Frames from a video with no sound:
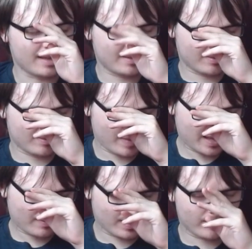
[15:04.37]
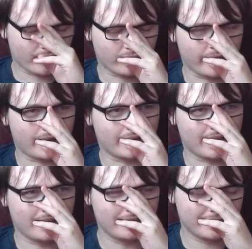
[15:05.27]
just reminded me of a thing. I
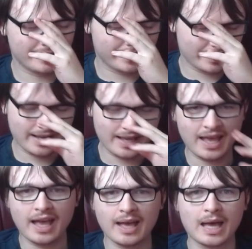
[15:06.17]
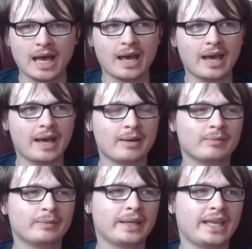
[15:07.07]
can't.
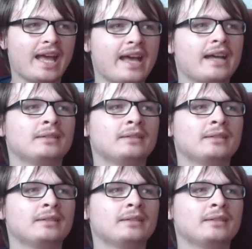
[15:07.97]
But yeah,